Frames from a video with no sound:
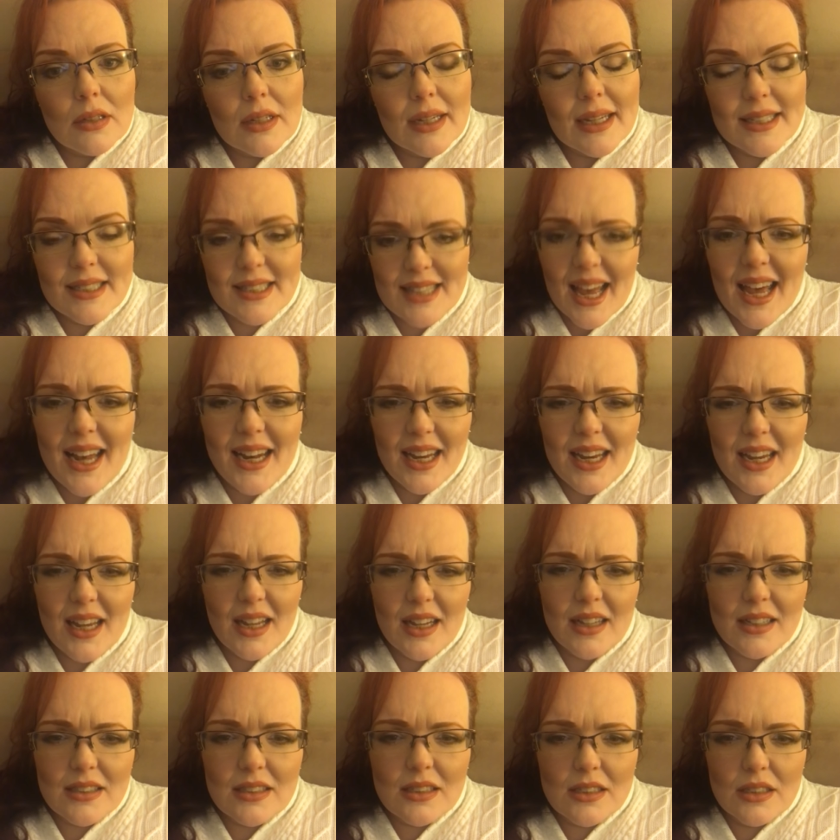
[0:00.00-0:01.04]
Is that
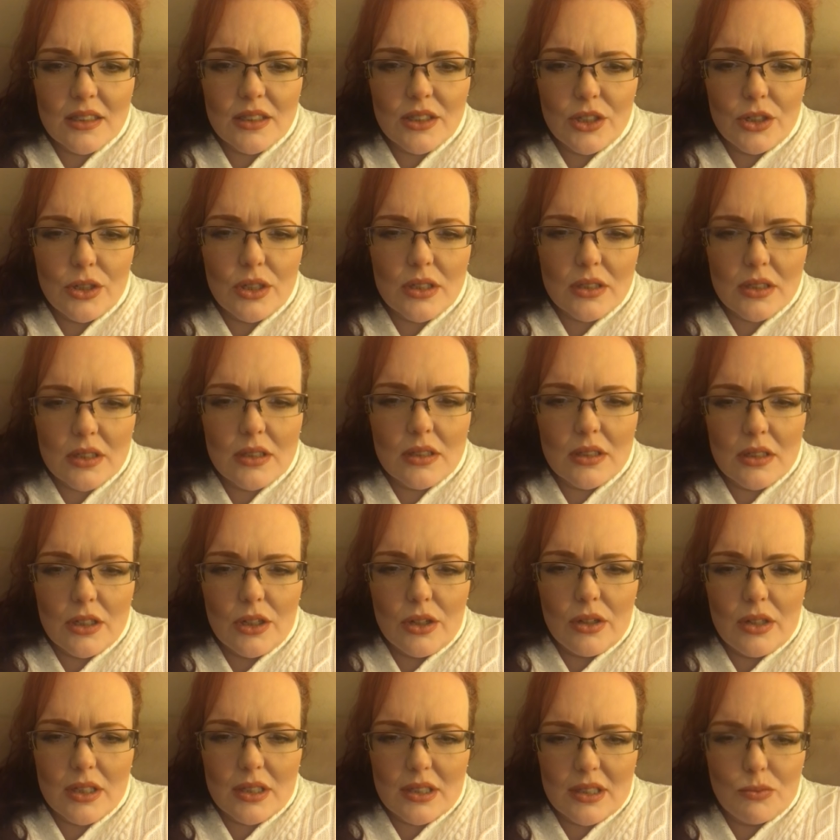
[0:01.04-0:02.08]
it? You
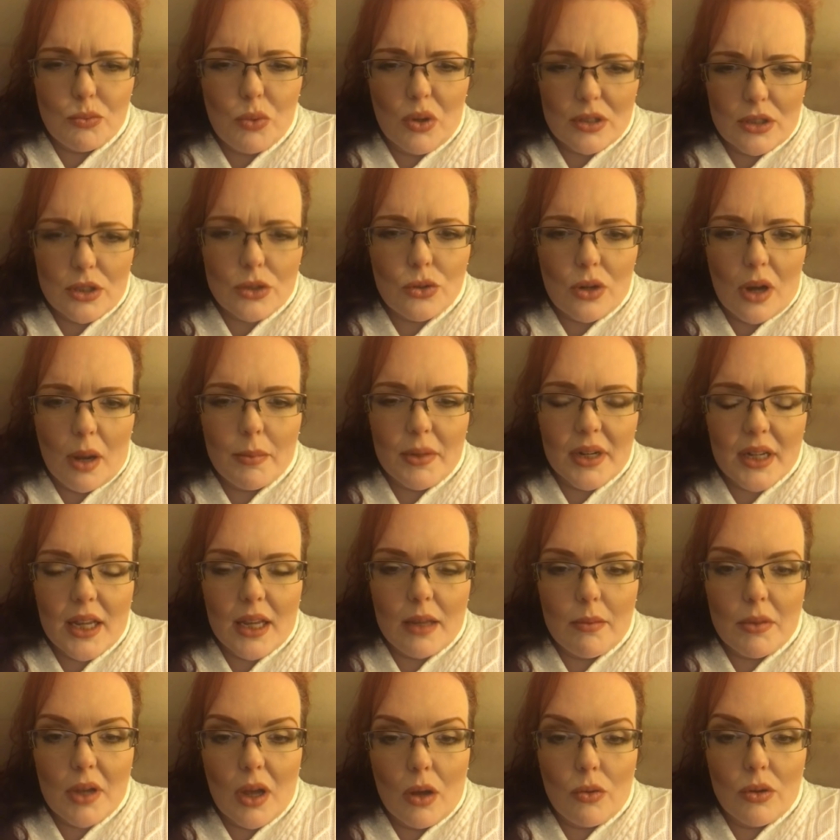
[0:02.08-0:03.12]
just want the drama to
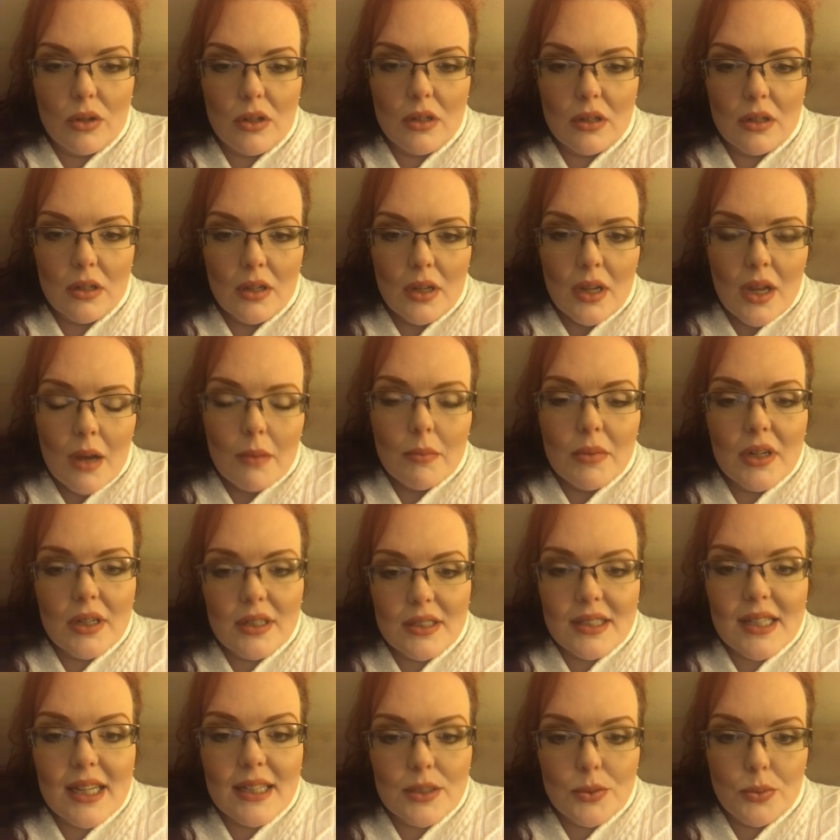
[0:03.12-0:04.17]
keep going?
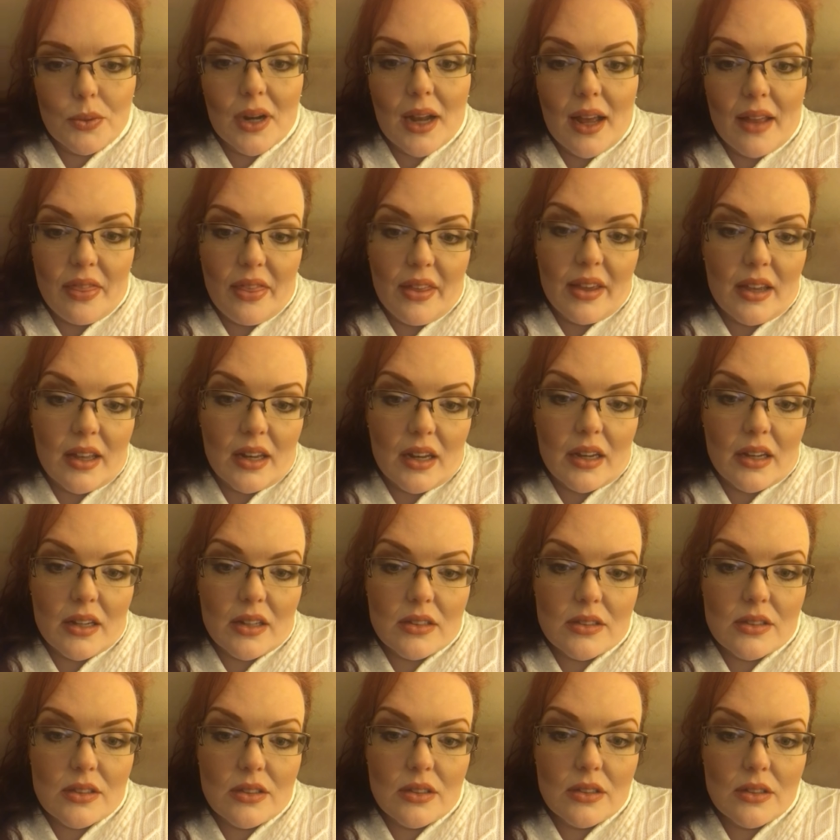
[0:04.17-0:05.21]
Because that's what I think it
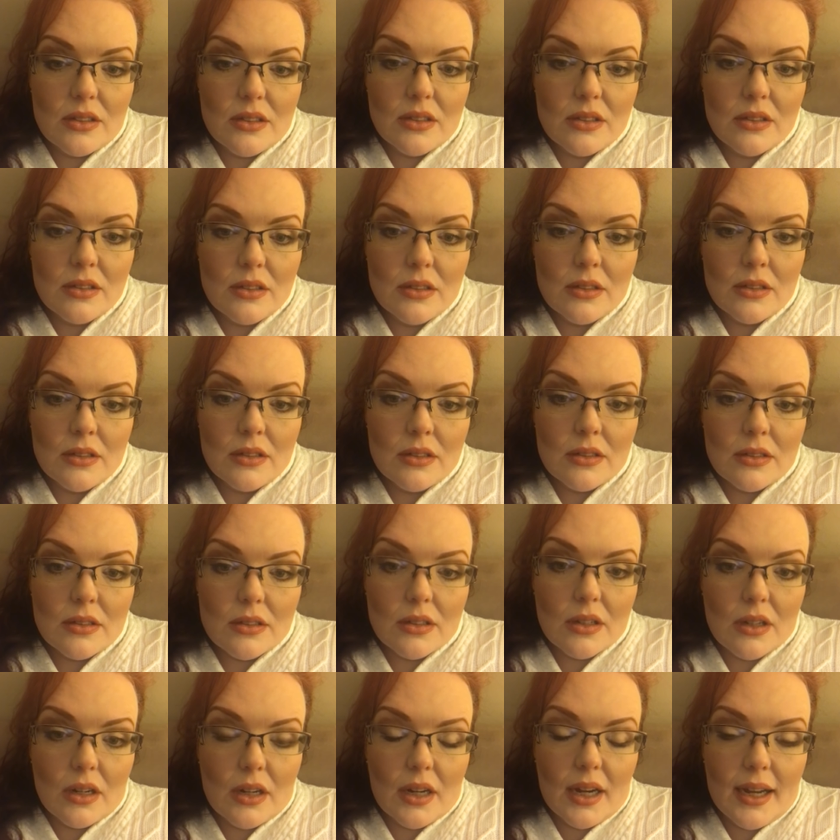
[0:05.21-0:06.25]
is.
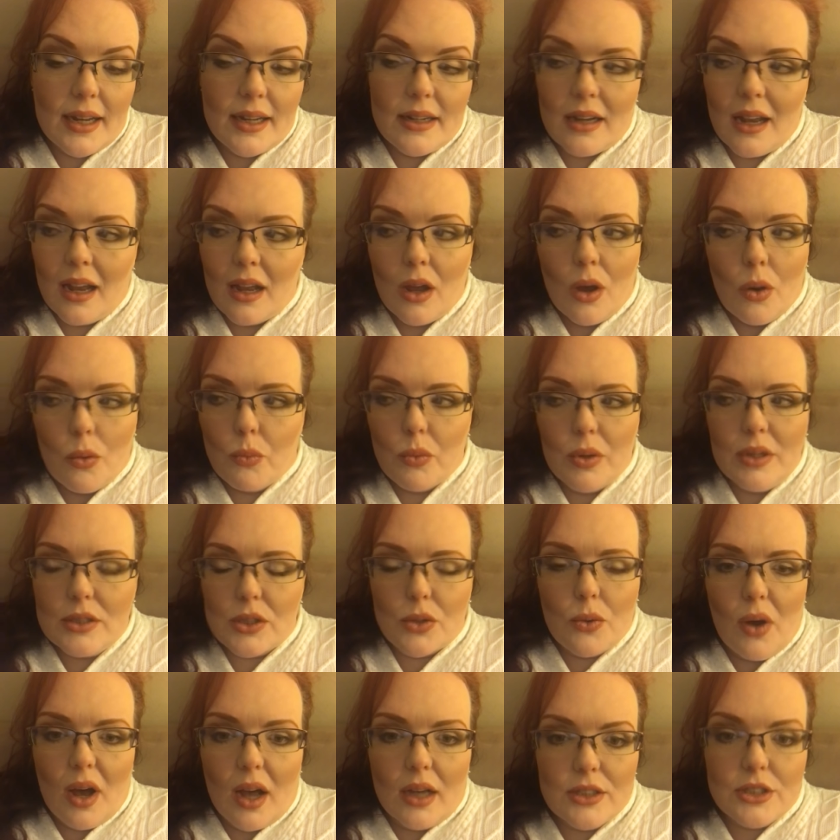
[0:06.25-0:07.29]
All right? We
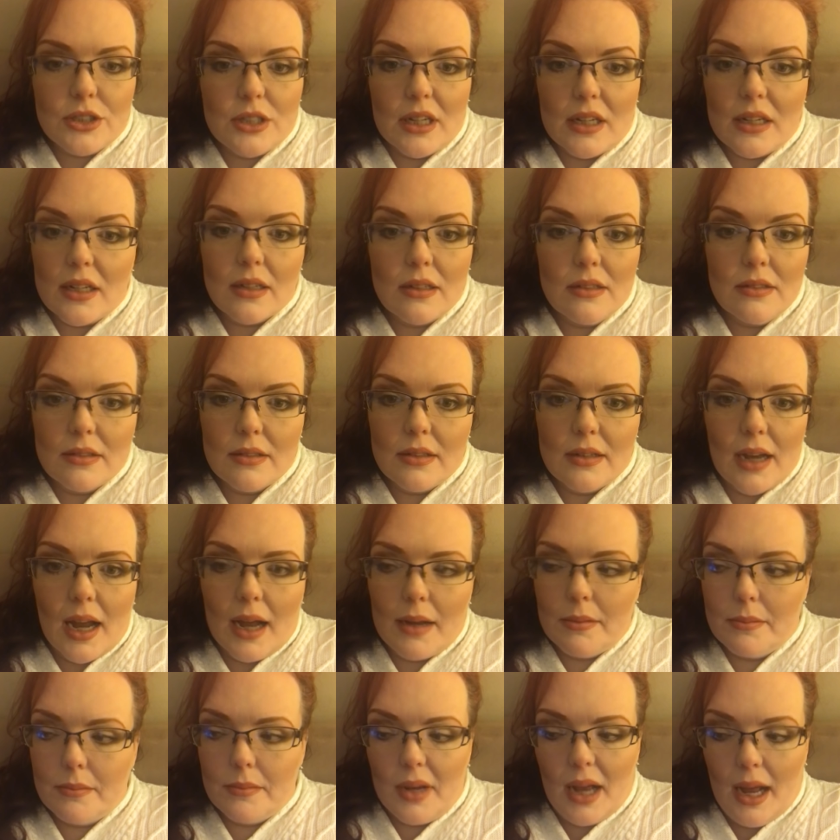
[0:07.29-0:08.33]
squashed it.
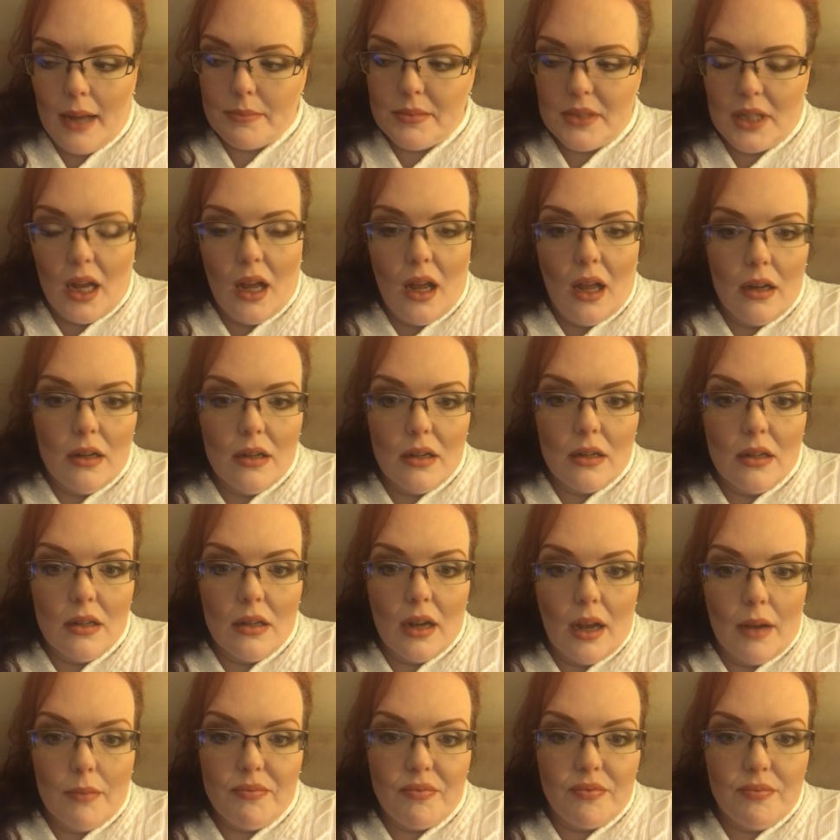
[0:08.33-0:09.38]
I'm done.
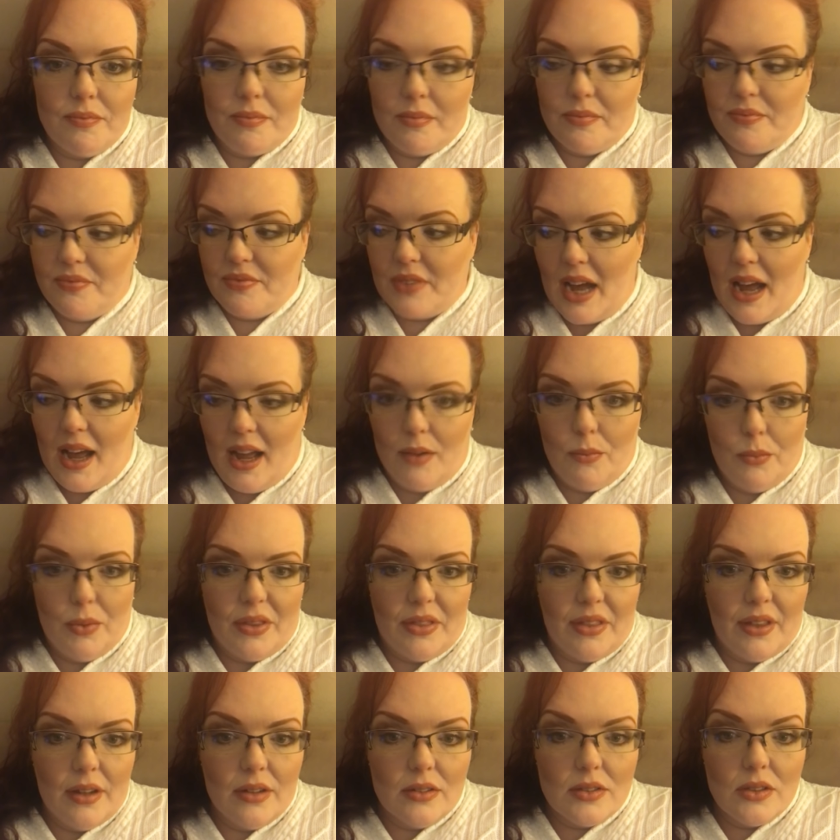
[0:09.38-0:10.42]
I'm fine
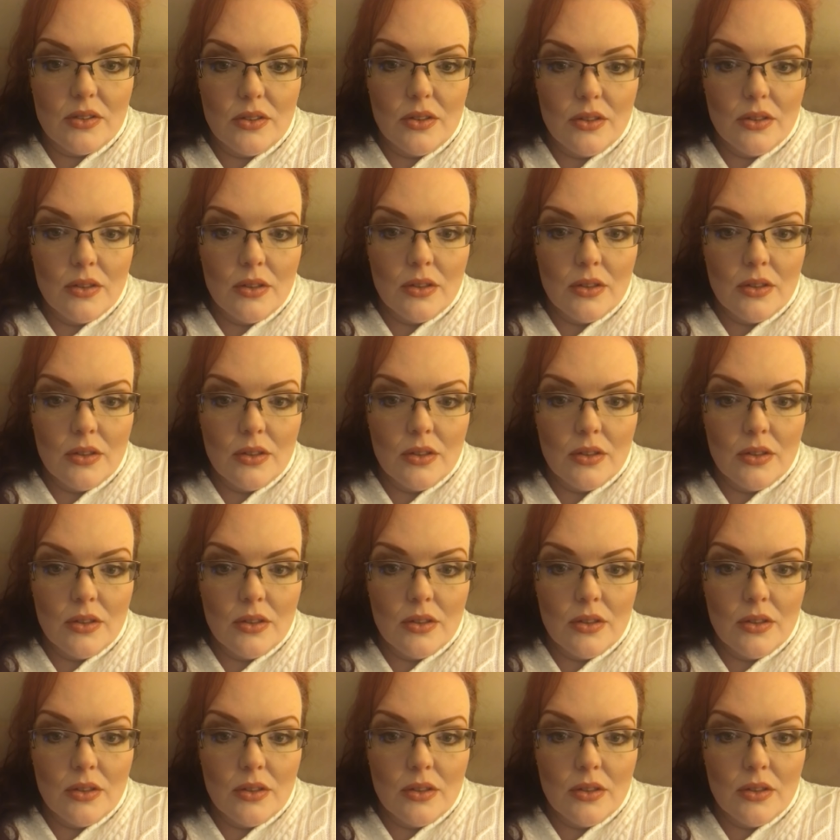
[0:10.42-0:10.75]
with it.